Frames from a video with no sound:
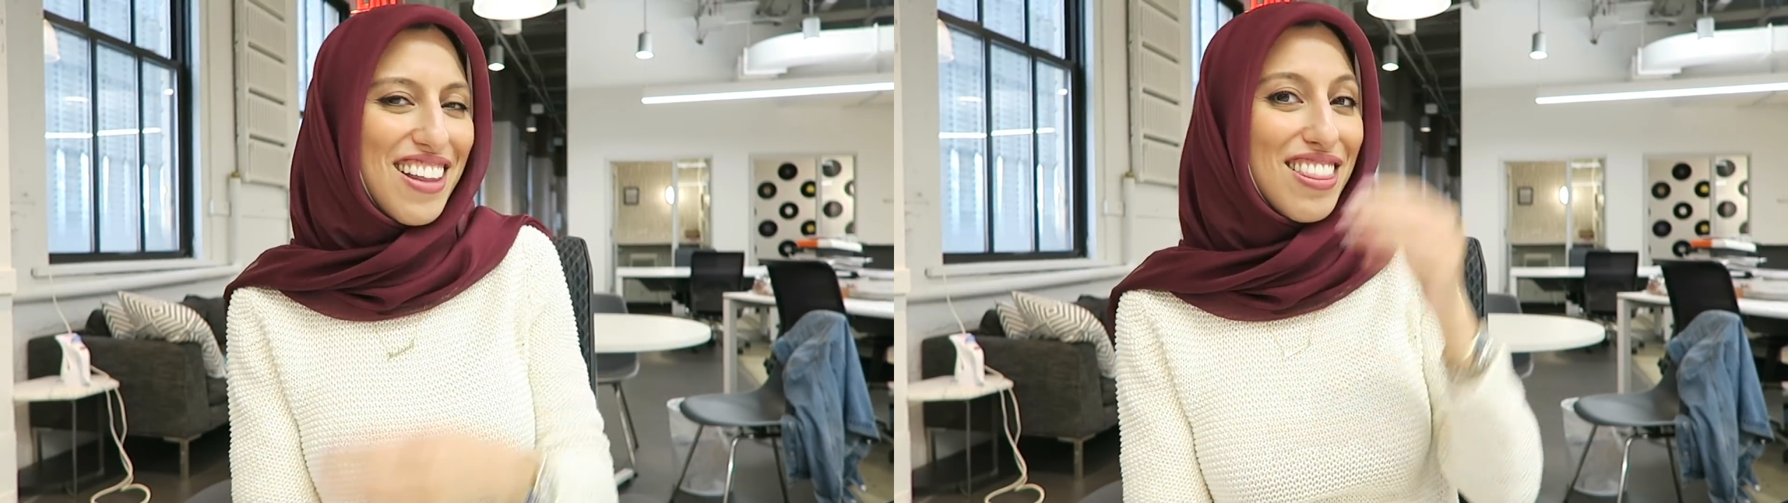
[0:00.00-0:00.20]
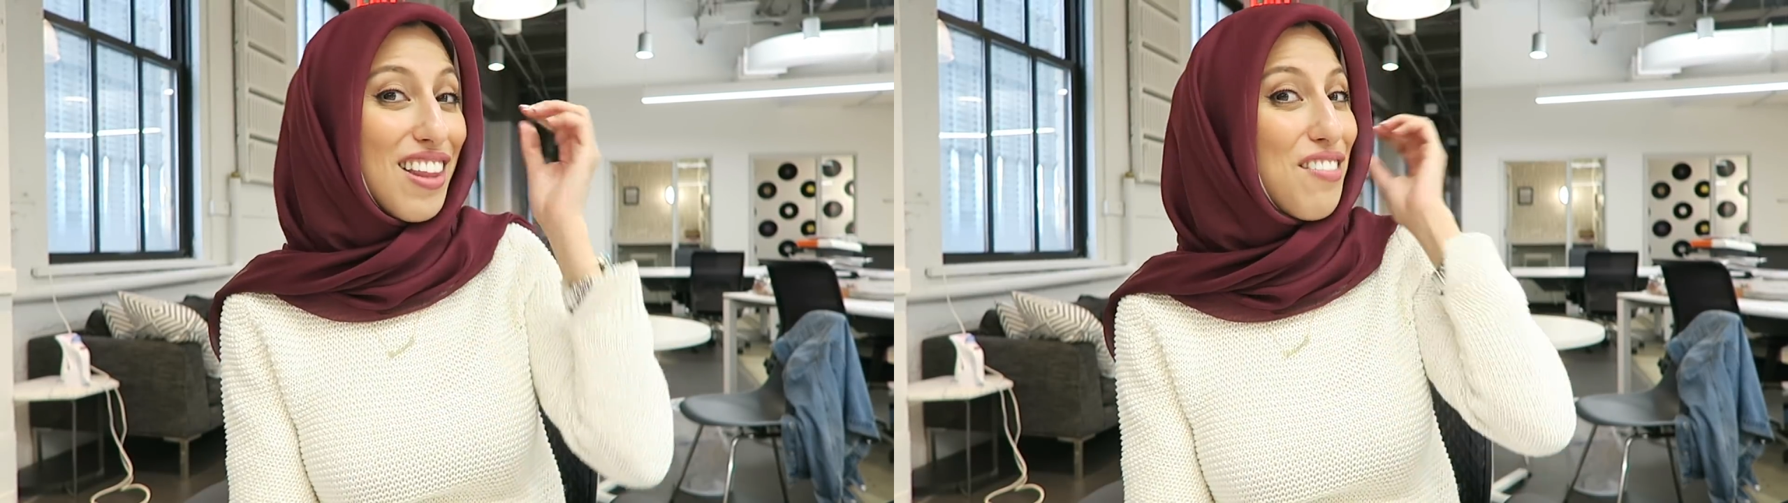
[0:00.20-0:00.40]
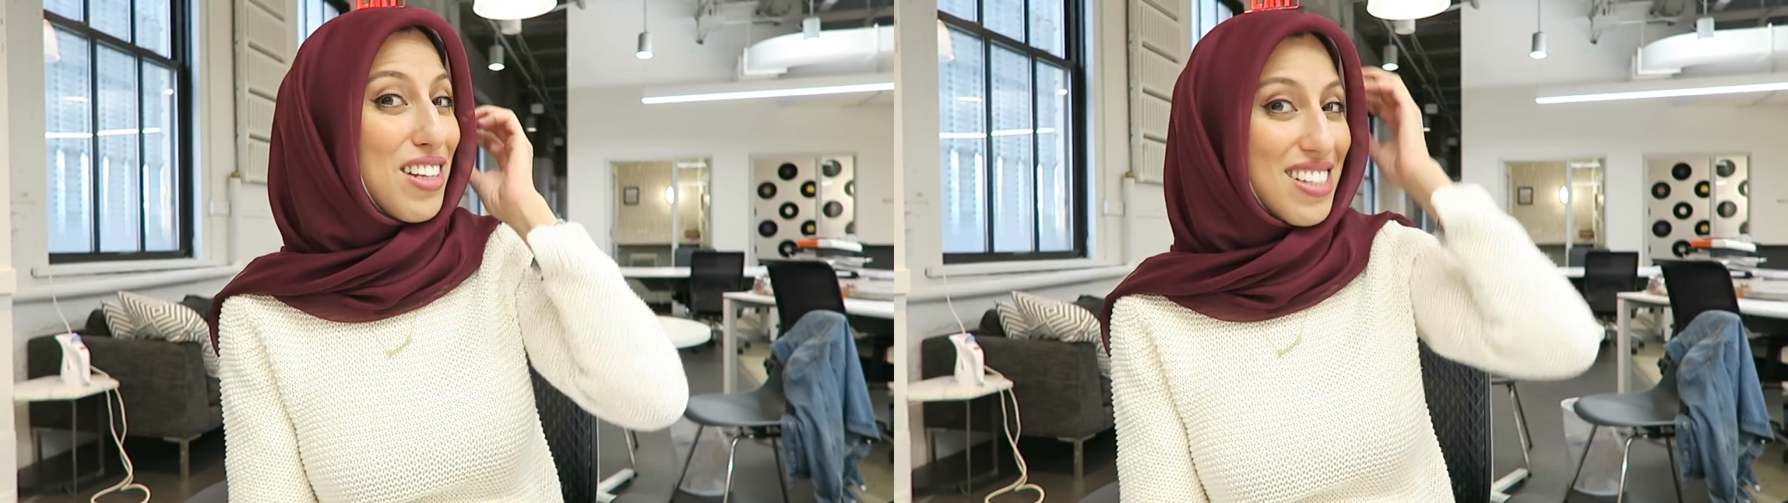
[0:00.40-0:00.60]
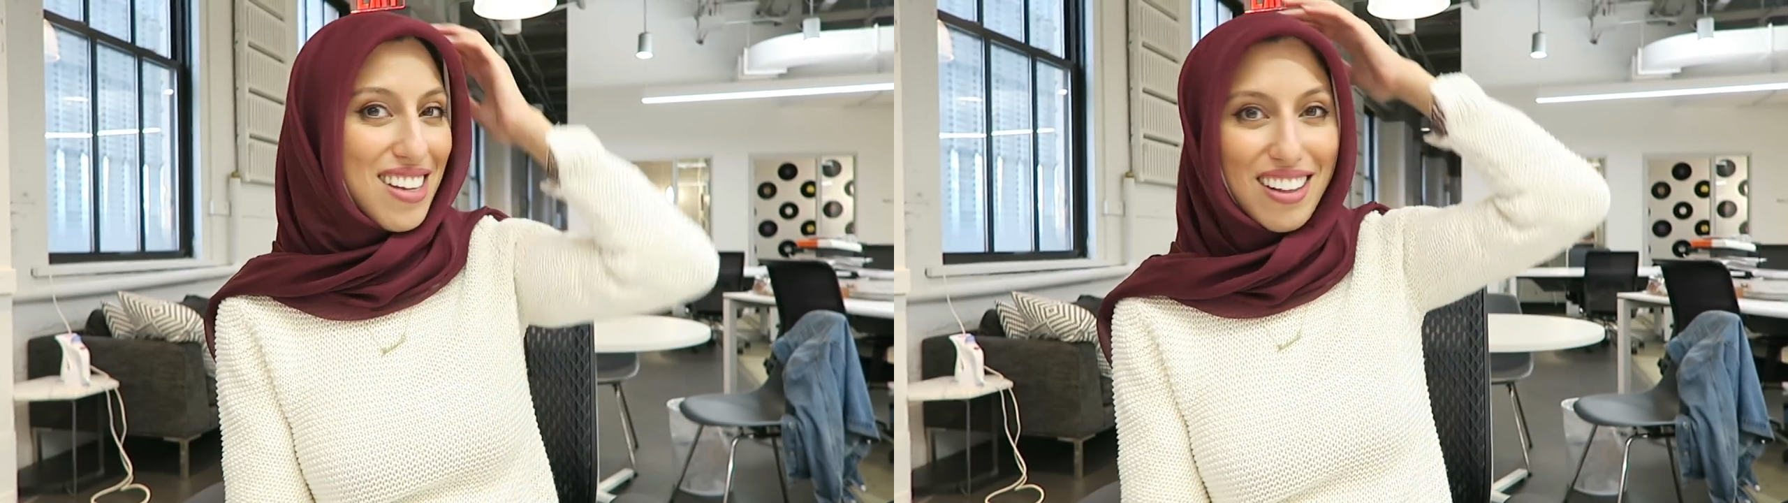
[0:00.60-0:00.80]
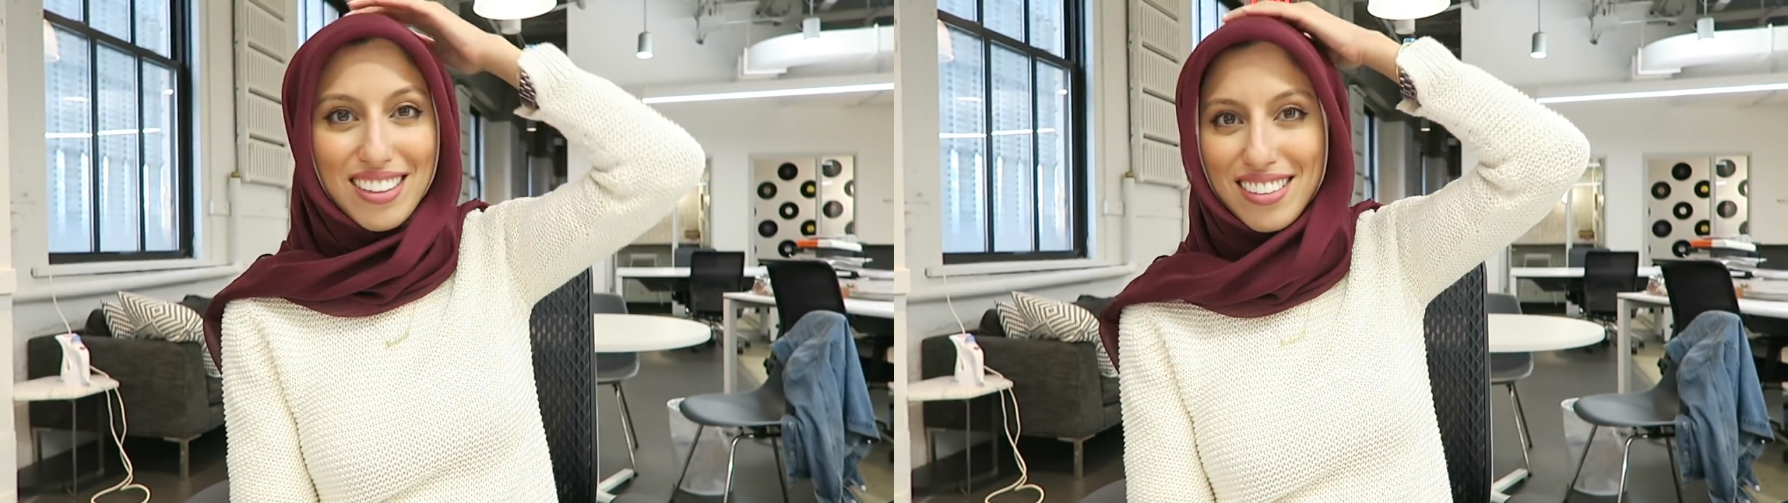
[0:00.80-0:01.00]
I love this
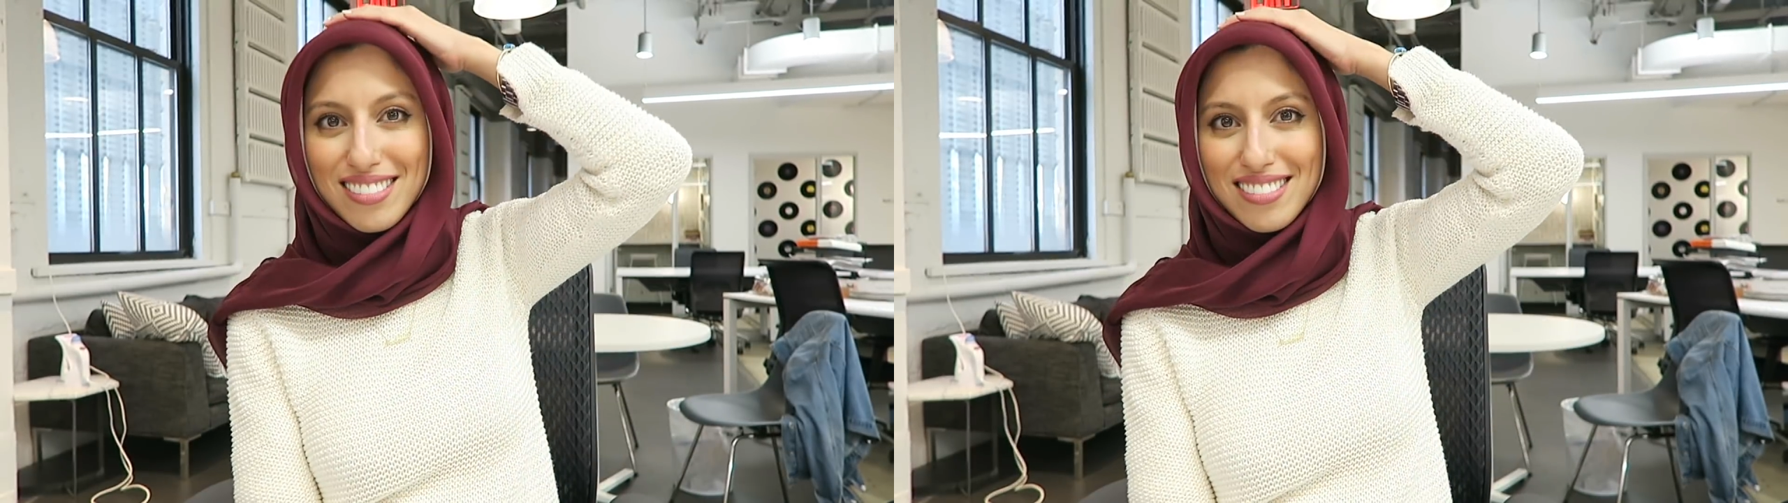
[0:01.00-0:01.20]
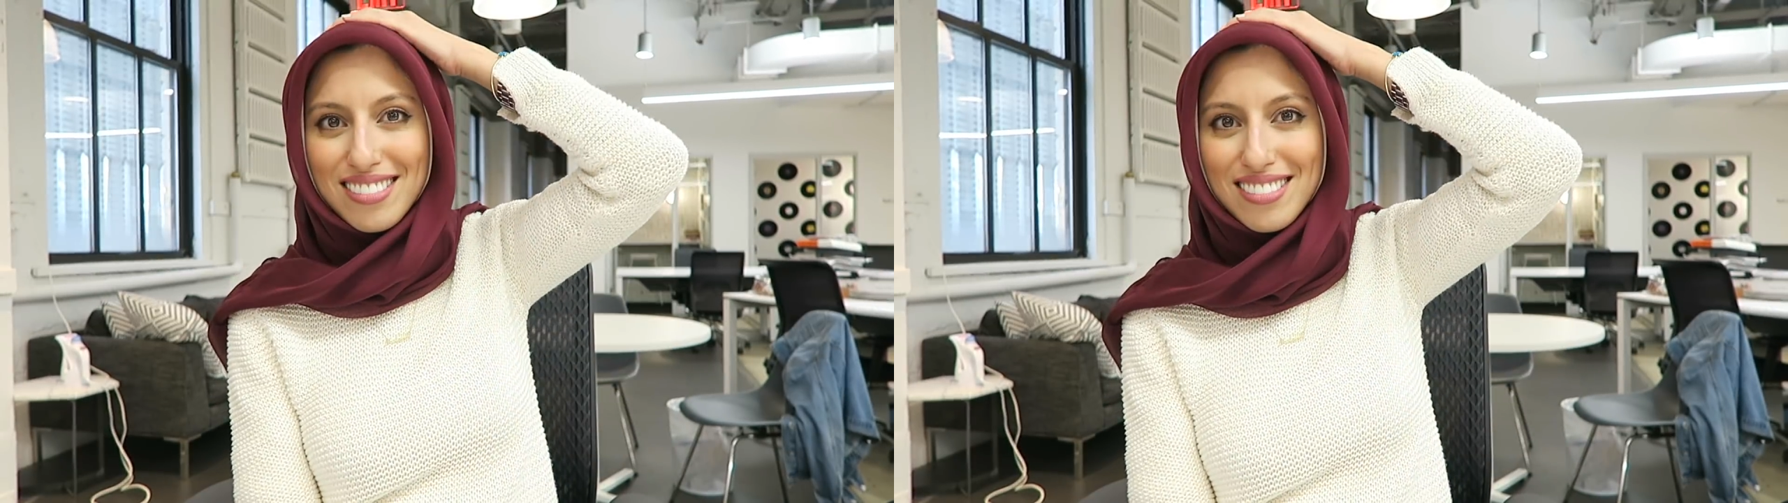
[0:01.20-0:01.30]
color.